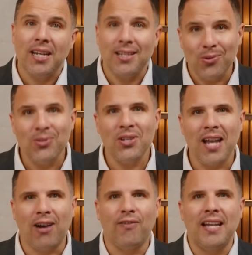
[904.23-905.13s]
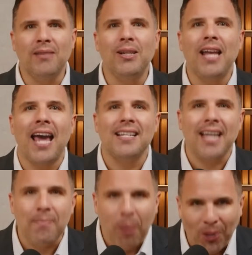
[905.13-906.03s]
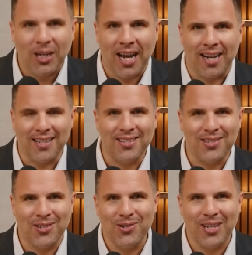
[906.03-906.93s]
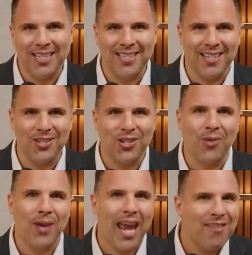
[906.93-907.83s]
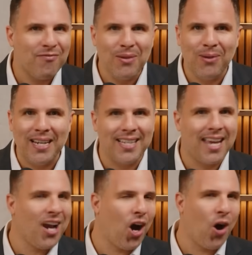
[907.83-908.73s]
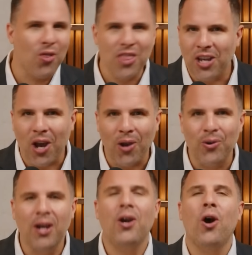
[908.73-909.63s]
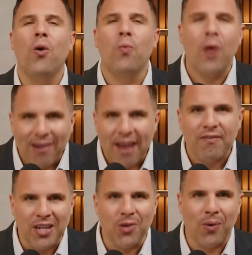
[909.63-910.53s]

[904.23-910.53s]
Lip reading: is also now available as a podcast, so you can listen to the show every weekday on the go, wherever you